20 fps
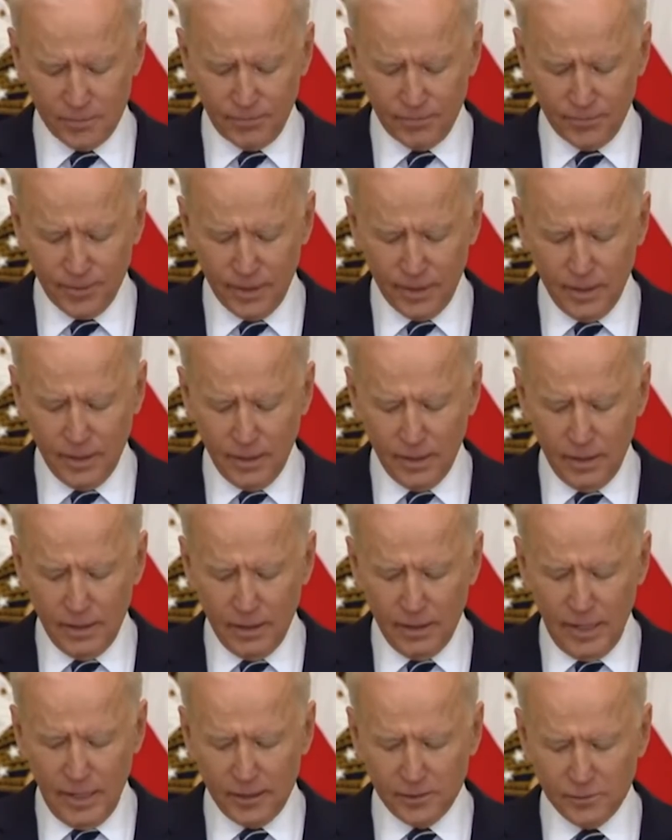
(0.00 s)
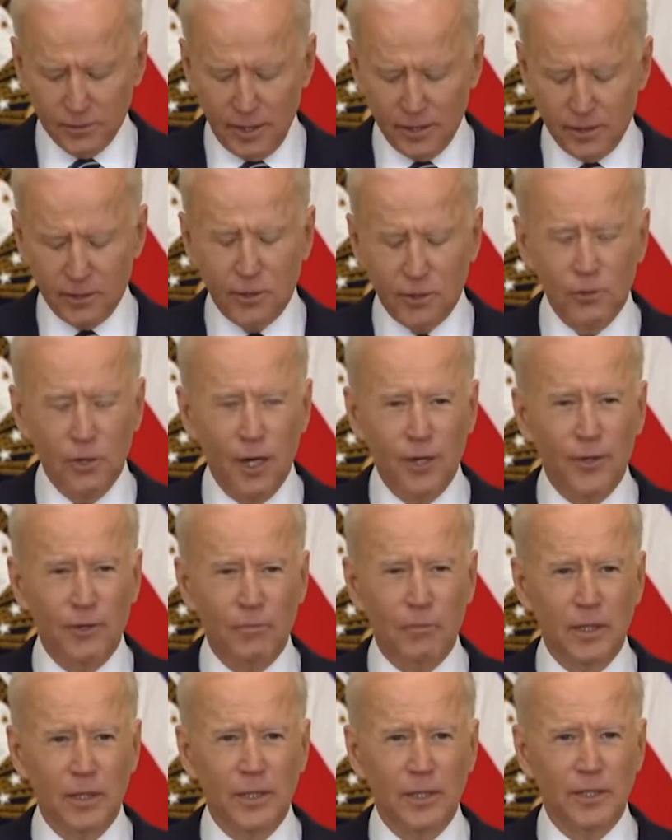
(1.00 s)
Biden's team
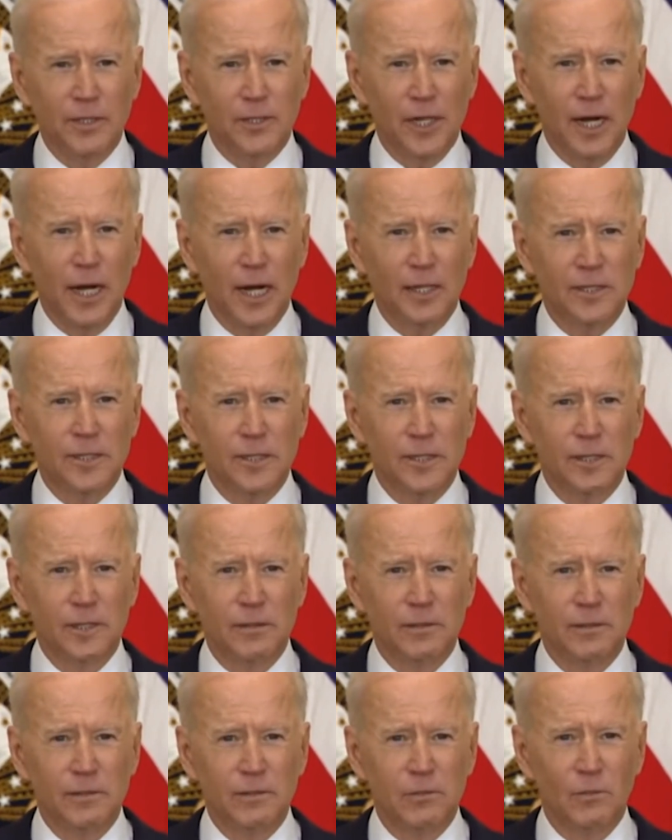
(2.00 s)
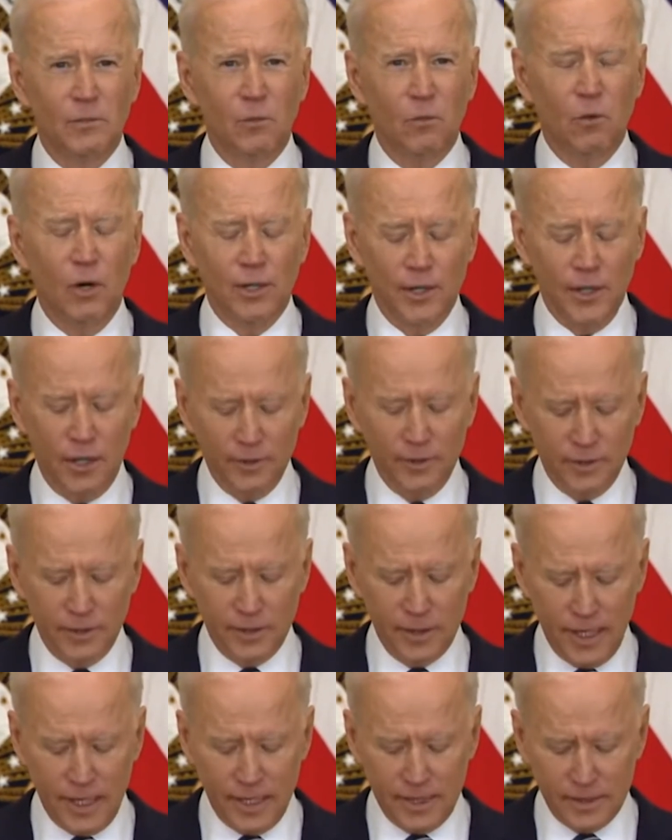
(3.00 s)
prioritized vaccinations and worked
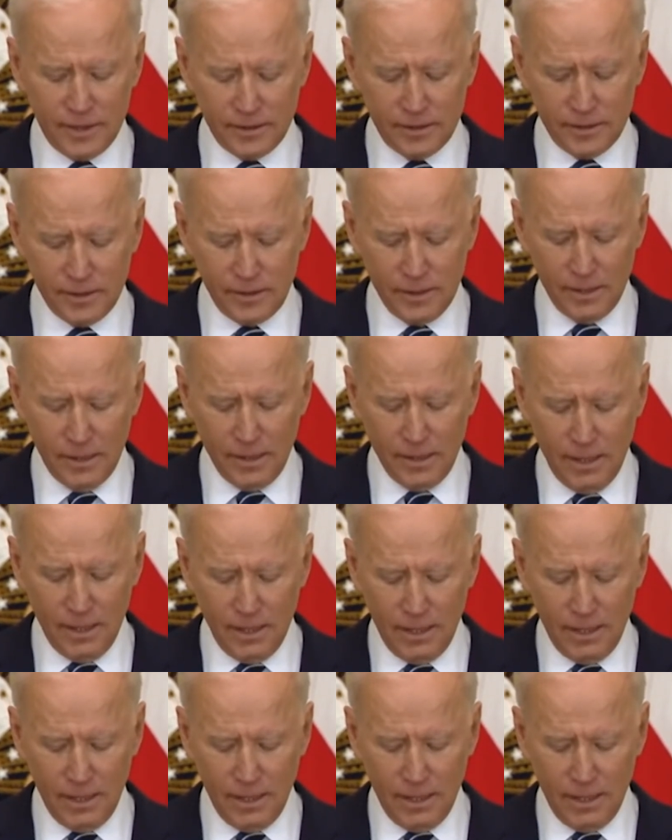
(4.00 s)
quickly with Congress to